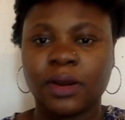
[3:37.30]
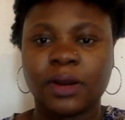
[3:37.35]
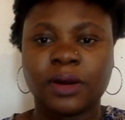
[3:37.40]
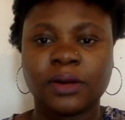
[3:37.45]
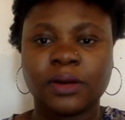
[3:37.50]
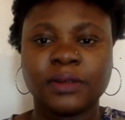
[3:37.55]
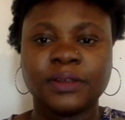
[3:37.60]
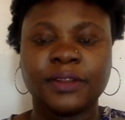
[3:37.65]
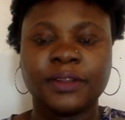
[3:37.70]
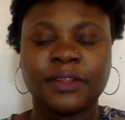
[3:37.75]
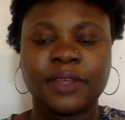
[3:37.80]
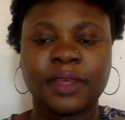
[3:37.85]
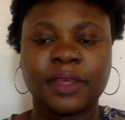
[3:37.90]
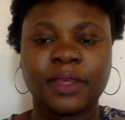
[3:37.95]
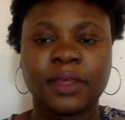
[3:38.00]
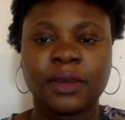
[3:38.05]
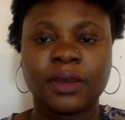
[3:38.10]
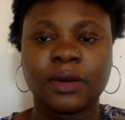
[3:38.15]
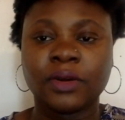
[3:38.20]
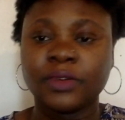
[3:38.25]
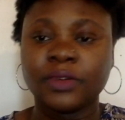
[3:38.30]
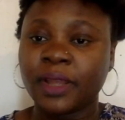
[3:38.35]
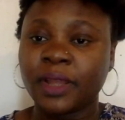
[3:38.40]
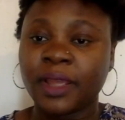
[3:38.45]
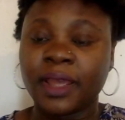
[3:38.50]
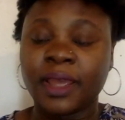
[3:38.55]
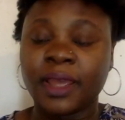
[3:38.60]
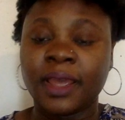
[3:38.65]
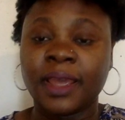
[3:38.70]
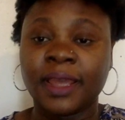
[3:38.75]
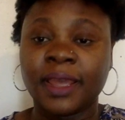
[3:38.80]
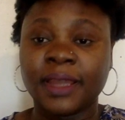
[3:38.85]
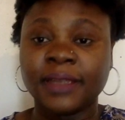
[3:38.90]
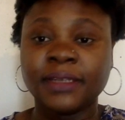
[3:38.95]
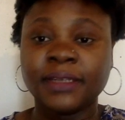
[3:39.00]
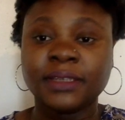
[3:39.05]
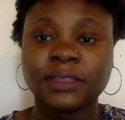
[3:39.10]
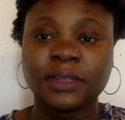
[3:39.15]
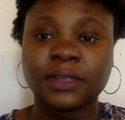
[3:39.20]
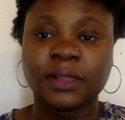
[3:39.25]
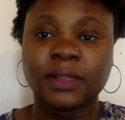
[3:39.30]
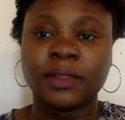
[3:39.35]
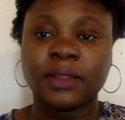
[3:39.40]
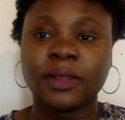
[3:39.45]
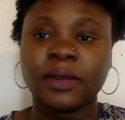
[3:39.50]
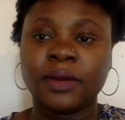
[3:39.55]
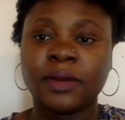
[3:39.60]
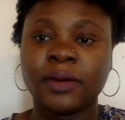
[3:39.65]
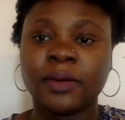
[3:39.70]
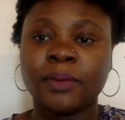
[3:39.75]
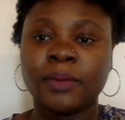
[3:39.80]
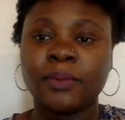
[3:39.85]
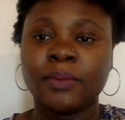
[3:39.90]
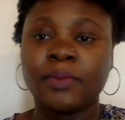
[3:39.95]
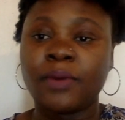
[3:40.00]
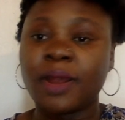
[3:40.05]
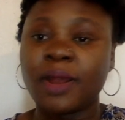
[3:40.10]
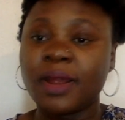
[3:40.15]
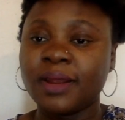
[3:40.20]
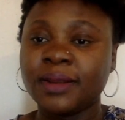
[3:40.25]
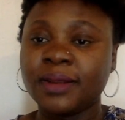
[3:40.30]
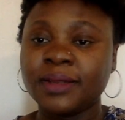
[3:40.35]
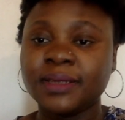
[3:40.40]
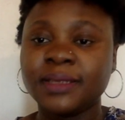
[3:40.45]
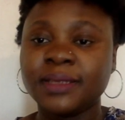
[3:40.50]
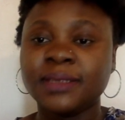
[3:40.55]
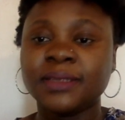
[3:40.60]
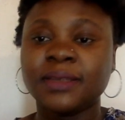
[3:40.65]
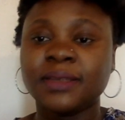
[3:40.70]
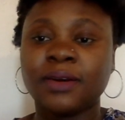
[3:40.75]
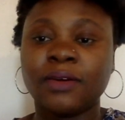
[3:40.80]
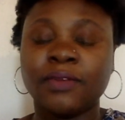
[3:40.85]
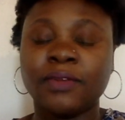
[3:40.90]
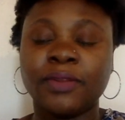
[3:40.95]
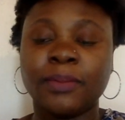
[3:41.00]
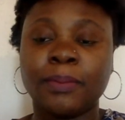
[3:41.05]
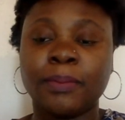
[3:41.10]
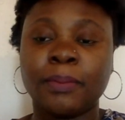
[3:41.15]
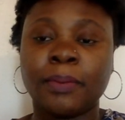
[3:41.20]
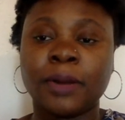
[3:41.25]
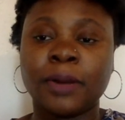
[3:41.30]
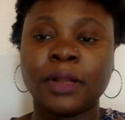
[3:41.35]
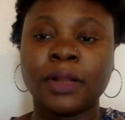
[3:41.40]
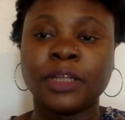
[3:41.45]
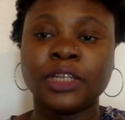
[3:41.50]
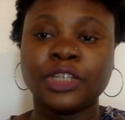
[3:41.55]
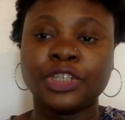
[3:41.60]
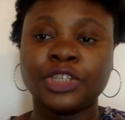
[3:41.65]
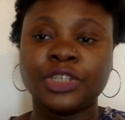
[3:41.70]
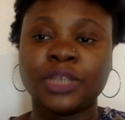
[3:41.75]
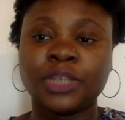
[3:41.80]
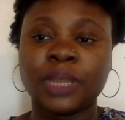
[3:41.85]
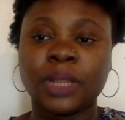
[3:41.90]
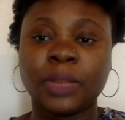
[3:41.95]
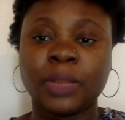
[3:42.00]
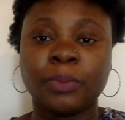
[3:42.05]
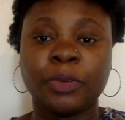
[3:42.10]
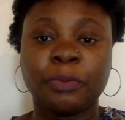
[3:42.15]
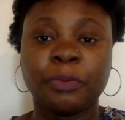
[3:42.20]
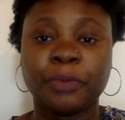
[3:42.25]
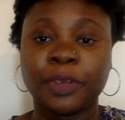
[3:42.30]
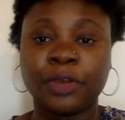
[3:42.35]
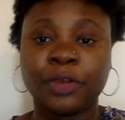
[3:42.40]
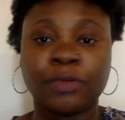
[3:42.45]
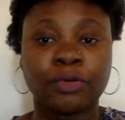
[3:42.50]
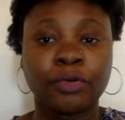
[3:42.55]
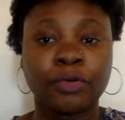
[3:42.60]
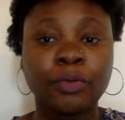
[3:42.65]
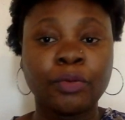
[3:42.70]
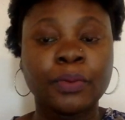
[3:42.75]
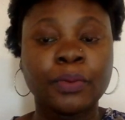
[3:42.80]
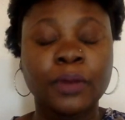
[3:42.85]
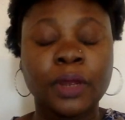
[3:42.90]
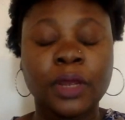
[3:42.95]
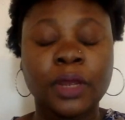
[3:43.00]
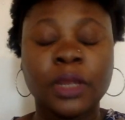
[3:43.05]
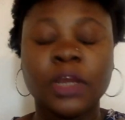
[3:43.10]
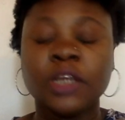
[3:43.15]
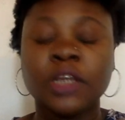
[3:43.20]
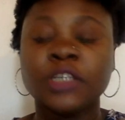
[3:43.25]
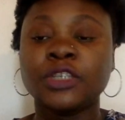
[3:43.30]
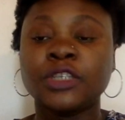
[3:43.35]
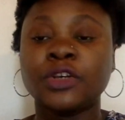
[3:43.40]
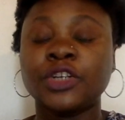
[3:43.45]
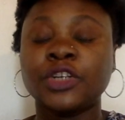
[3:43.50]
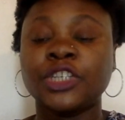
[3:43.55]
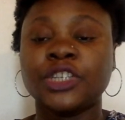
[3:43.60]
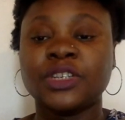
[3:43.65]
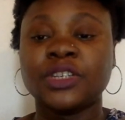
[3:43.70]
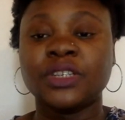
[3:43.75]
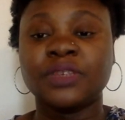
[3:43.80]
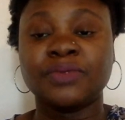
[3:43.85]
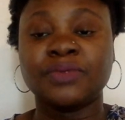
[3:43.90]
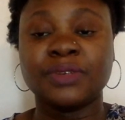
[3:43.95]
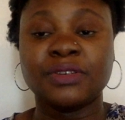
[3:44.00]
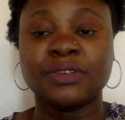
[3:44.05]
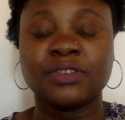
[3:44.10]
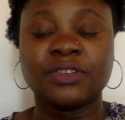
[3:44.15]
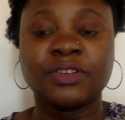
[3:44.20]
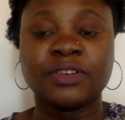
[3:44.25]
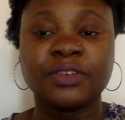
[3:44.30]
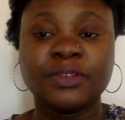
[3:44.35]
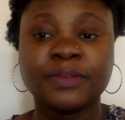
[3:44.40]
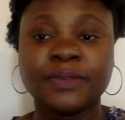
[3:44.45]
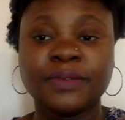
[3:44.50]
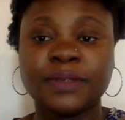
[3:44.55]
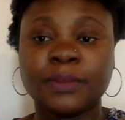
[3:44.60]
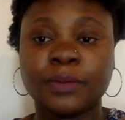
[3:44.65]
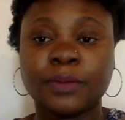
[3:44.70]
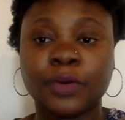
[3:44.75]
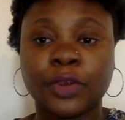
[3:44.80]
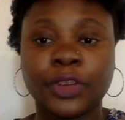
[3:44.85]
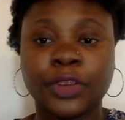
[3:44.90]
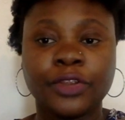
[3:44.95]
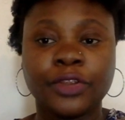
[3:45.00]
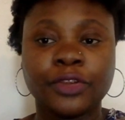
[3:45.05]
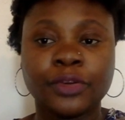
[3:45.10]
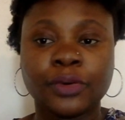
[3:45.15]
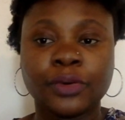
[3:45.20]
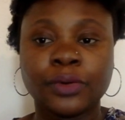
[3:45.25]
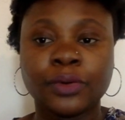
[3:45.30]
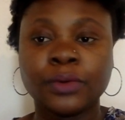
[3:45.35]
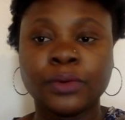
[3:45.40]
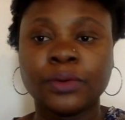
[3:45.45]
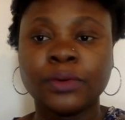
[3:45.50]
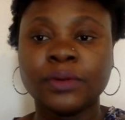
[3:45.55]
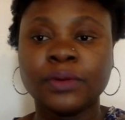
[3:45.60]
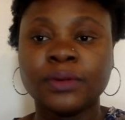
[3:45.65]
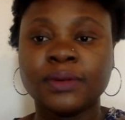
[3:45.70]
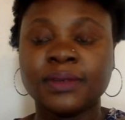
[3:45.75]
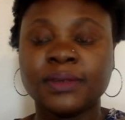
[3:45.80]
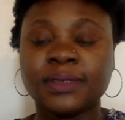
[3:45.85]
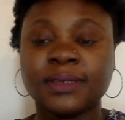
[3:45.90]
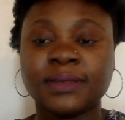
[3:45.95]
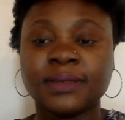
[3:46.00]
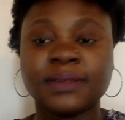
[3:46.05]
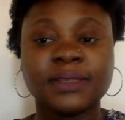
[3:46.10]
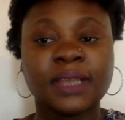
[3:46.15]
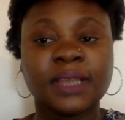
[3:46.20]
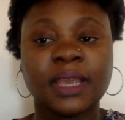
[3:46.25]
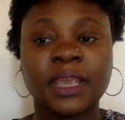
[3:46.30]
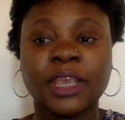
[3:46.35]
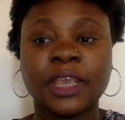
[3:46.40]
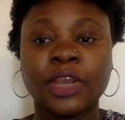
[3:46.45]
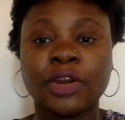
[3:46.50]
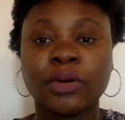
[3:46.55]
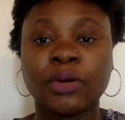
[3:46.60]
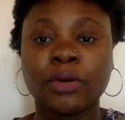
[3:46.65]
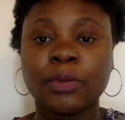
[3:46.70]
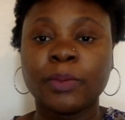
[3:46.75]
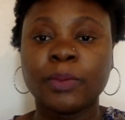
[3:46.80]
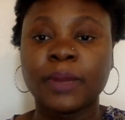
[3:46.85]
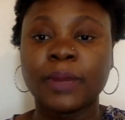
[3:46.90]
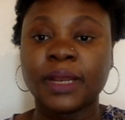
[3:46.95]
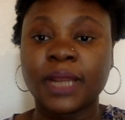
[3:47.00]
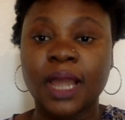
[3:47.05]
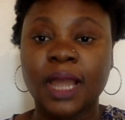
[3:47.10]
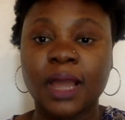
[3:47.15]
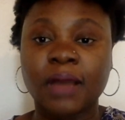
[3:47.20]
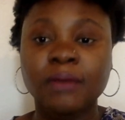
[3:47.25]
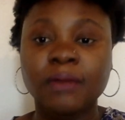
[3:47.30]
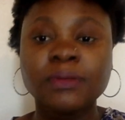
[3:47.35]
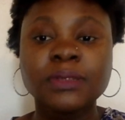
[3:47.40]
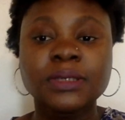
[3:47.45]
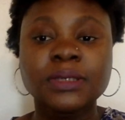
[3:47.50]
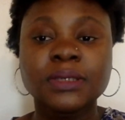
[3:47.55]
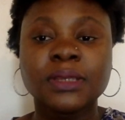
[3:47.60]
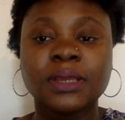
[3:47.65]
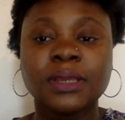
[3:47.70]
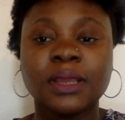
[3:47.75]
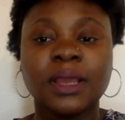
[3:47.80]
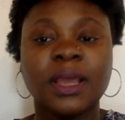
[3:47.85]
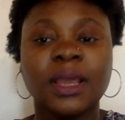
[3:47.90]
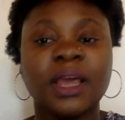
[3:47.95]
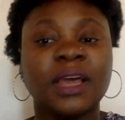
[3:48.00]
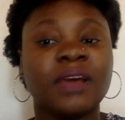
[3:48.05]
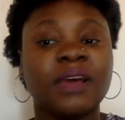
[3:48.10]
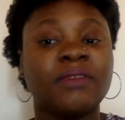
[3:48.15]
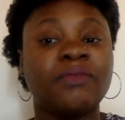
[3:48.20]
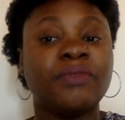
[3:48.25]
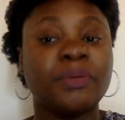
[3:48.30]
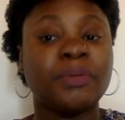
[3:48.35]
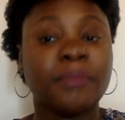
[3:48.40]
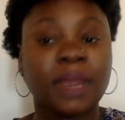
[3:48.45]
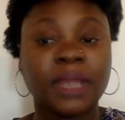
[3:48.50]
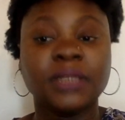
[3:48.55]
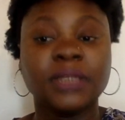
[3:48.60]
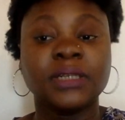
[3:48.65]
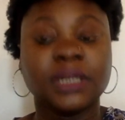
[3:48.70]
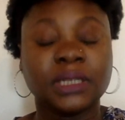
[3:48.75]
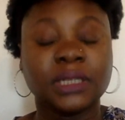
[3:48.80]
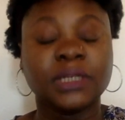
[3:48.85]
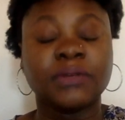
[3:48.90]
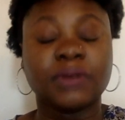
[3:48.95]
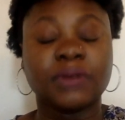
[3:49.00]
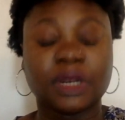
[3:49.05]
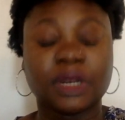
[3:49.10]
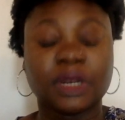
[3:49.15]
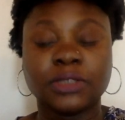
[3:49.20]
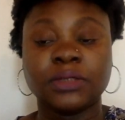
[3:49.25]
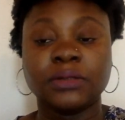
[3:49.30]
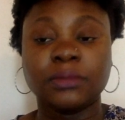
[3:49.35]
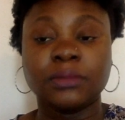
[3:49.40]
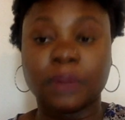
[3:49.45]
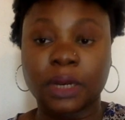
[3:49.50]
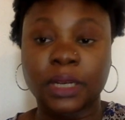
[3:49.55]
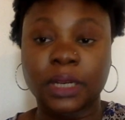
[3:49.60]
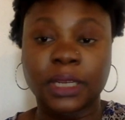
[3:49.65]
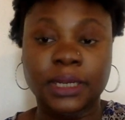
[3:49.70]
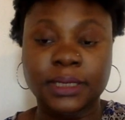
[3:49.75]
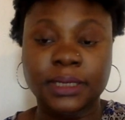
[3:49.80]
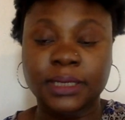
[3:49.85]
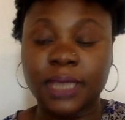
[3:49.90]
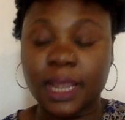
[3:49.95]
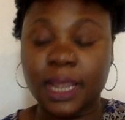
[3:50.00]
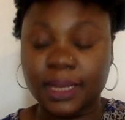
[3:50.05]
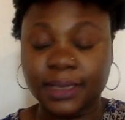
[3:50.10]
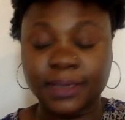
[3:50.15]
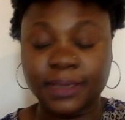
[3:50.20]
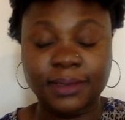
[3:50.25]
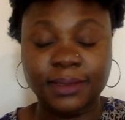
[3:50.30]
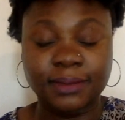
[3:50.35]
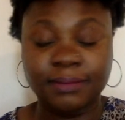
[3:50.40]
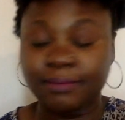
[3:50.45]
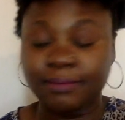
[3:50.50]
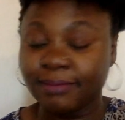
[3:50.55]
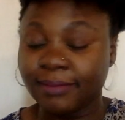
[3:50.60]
On the other hand, the brands of the Polish LPP group, such as Reserved, Mojito, Sensei, Crop and House, have remained in the Russian market. Yes,